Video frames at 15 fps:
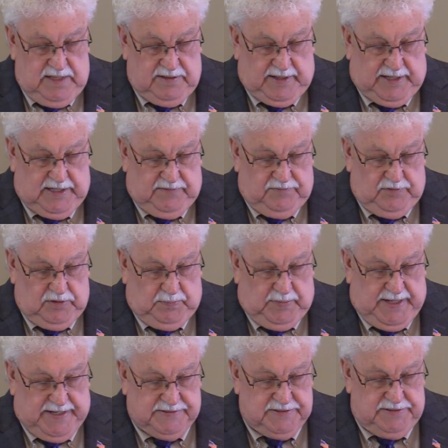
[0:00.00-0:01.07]
Thank you for the
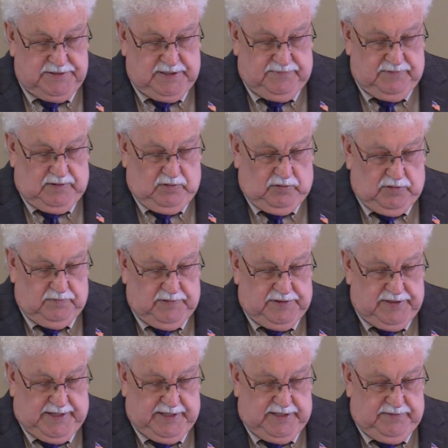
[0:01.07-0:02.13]
blessings of it, Lord. We
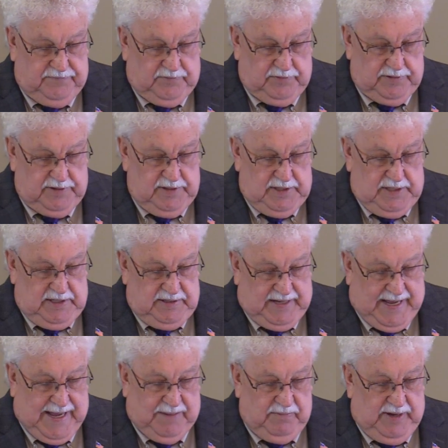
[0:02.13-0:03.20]
thank you for the
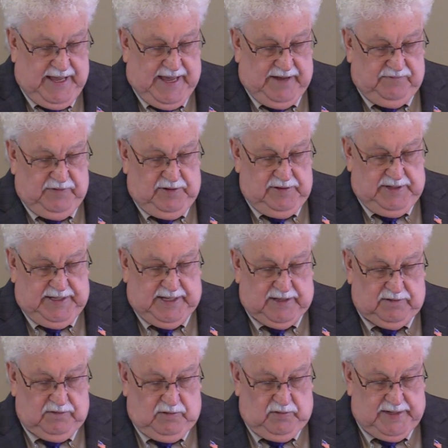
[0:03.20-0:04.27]
time we have here
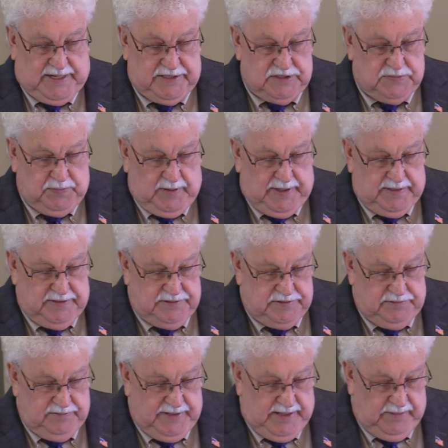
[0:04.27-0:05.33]
together. Lord, I just pray that
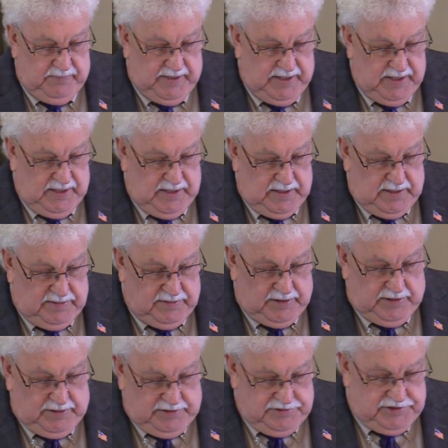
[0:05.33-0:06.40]
you'll give me
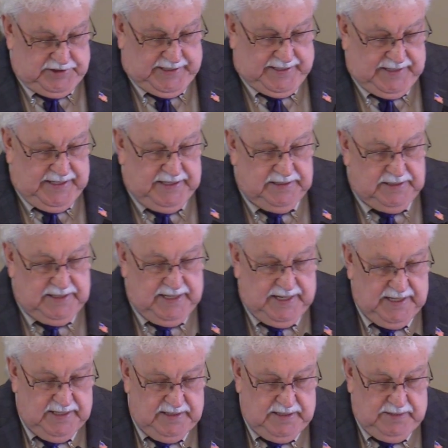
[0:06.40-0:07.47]
the unction I need
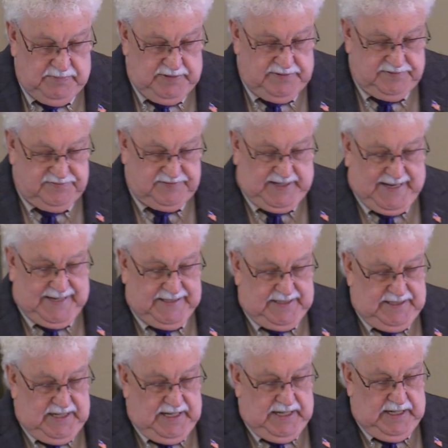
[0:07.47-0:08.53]
today, give me the sight I
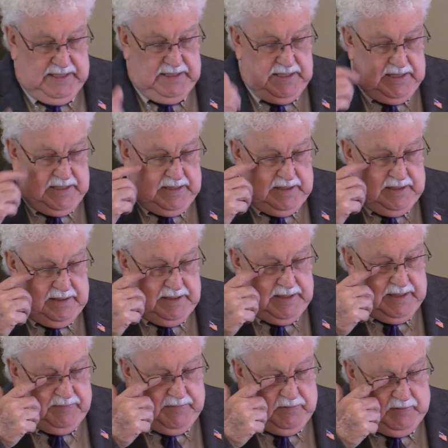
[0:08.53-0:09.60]
need, uh,
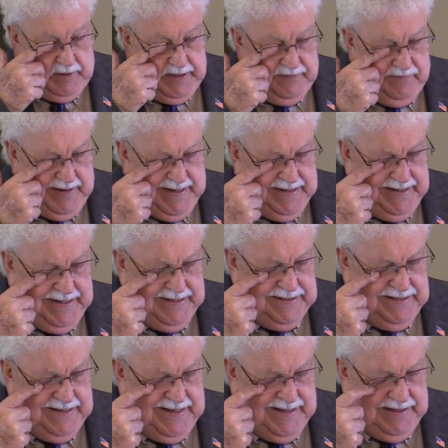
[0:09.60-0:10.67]
give me whatever I need
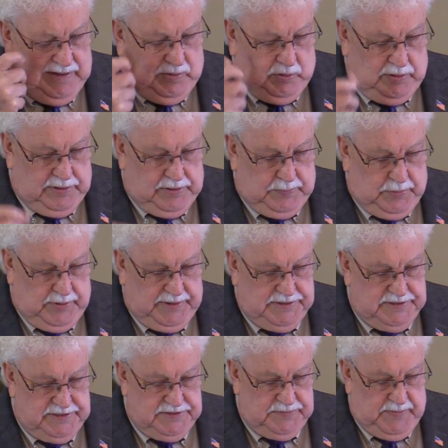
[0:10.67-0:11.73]
today, Lord, to
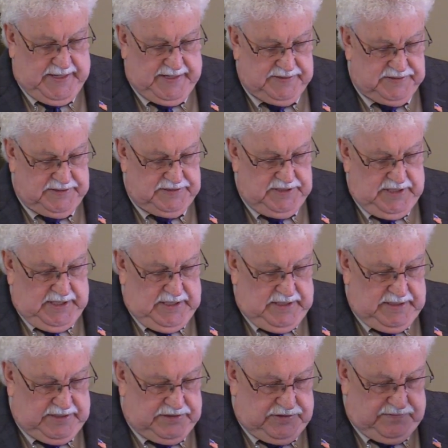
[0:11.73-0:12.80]
preach this message
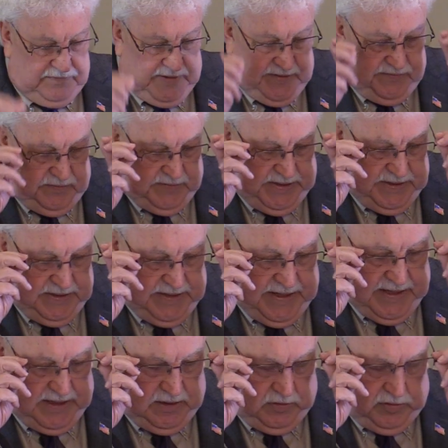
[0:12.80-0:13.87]
that you've given me
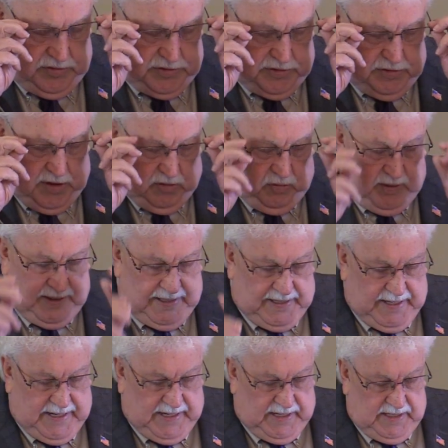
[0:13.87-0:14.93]
today, Lord. You know what I
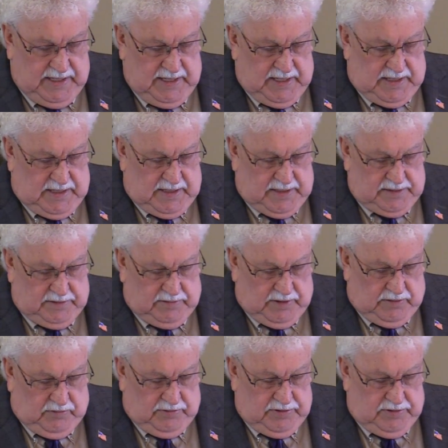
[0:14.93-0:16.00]
need and you
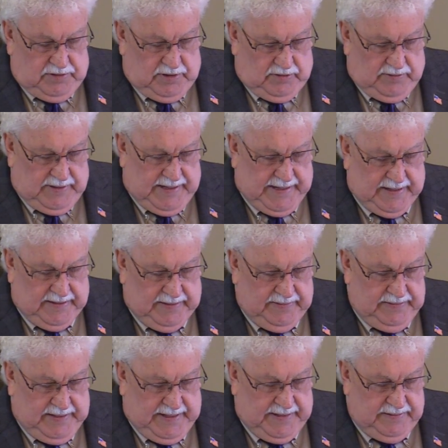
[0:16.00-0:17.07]
know, you know
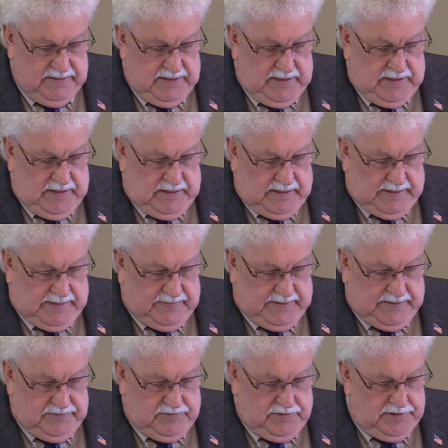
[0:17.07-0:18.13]
how I, I,
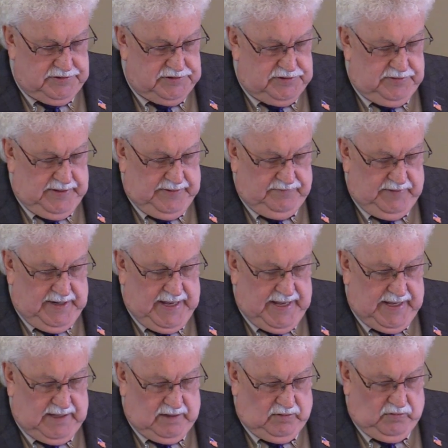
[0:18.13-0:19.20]
I trust you every
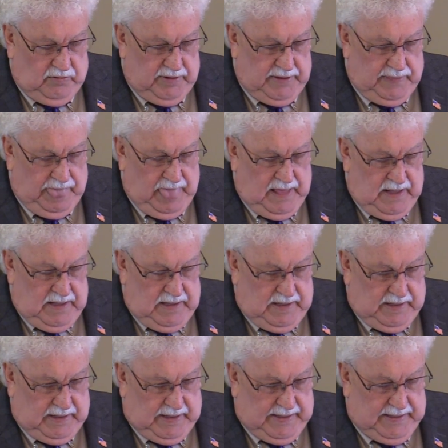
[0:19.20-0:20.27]
day, Lord. And,
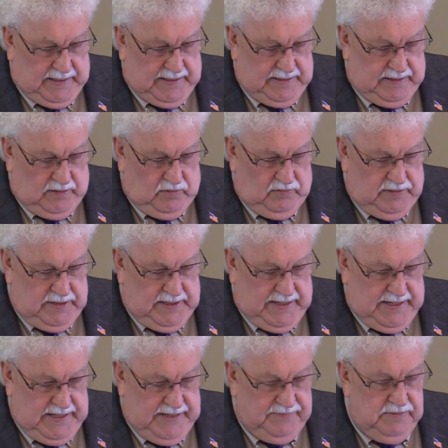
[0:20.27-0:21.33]
and I, I know that
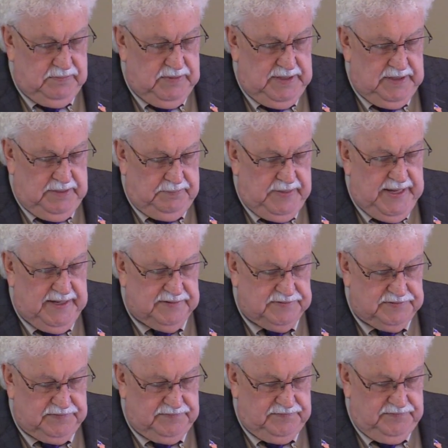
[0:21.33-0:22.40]
I haven't been the
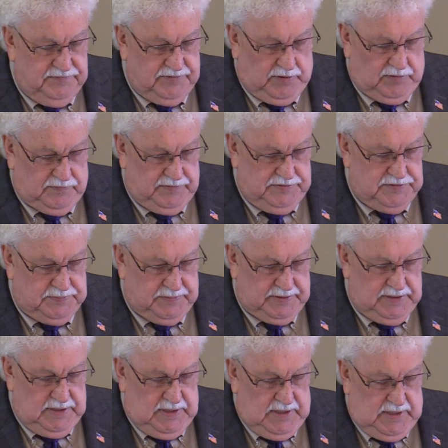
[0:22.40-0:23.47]
best of servants, but,
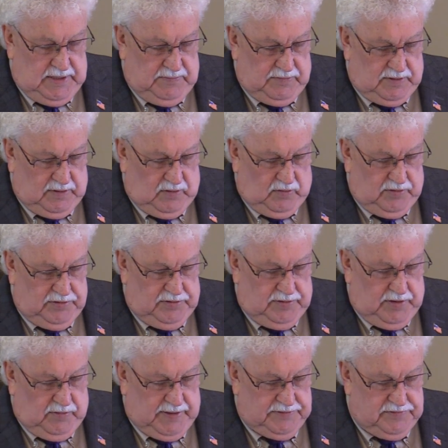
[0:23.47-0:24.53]
but Lord, you
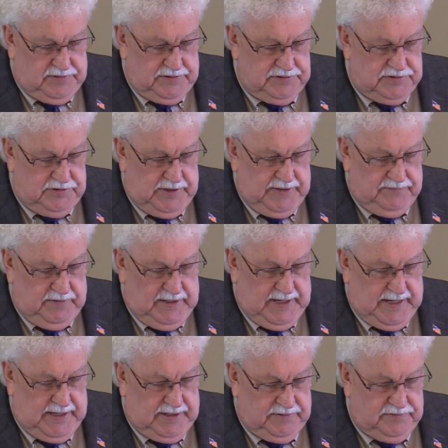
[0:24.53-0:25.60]
know I trust you every
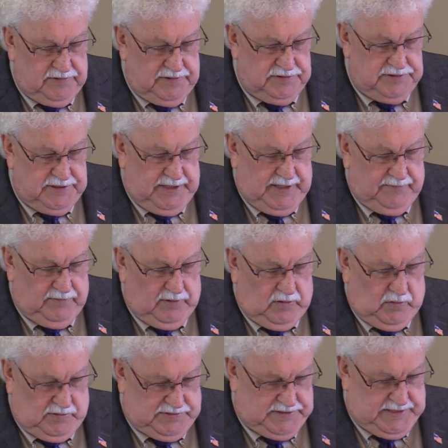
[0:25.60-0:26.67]
day. I trust you every
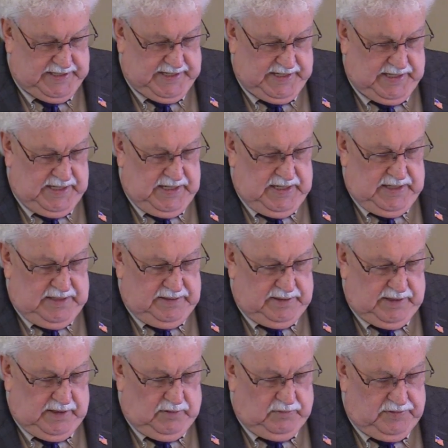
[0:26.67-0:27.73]
Lord's day to
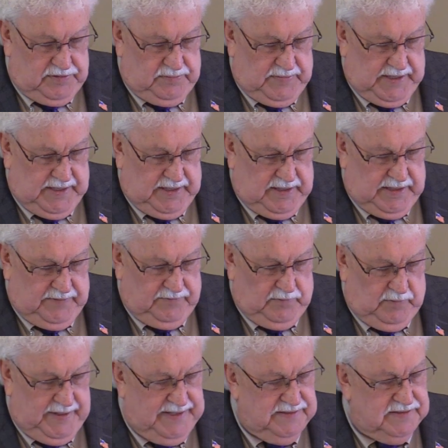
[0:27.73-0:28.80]
go with me and every
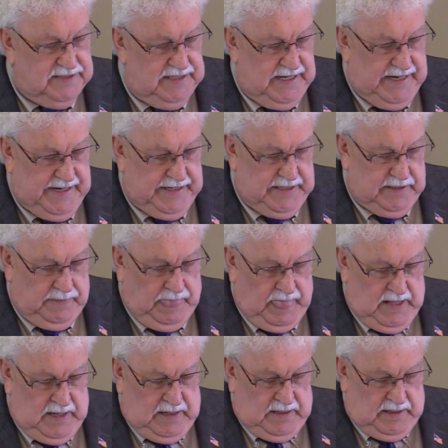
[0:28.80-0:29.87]
Wednesday night and,
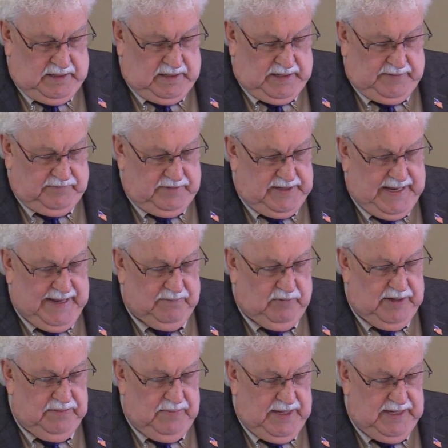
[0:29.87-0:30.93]
and every time
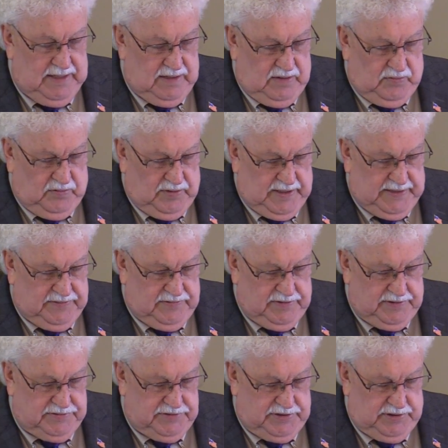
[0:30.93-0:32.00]
we meet, Lord, I
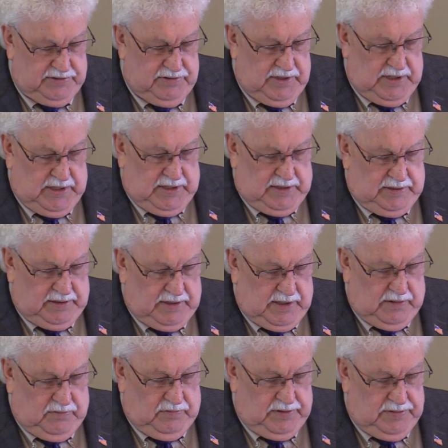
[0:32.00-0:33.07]
trust you to
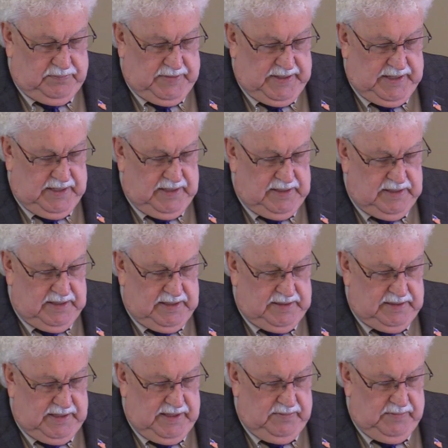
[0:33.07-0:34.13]
go with me and,
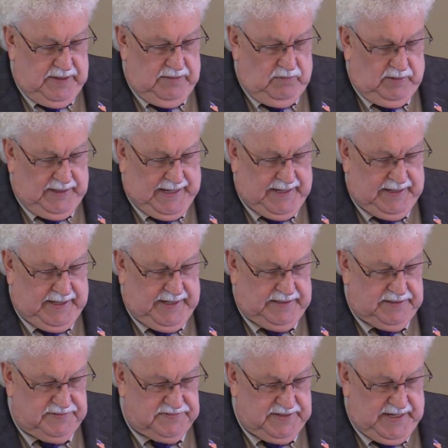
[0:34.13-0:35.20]
and give me what I
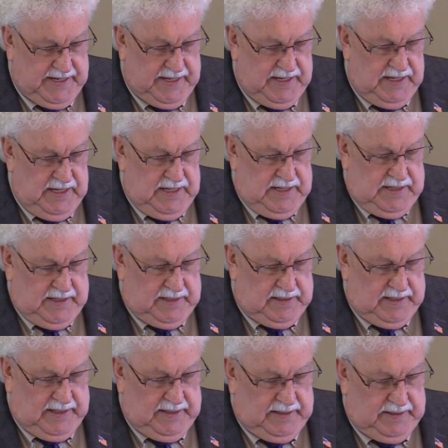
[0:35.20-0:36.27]
need to say
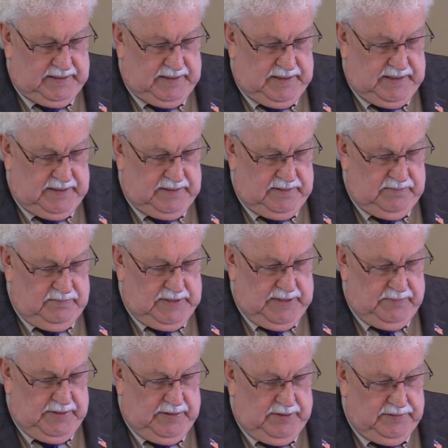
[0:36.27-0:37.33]
and let, and
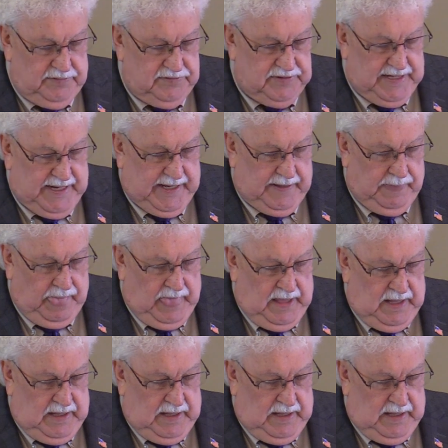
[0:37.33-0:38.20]
let me understand